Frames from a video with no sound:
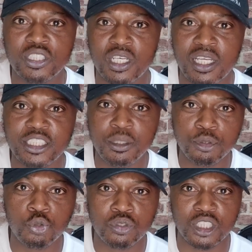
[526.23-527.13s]
to, she
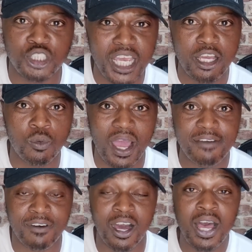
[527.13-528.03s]
was talking to Jay or
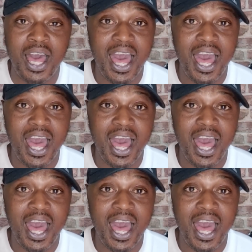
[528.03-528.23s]
whatever.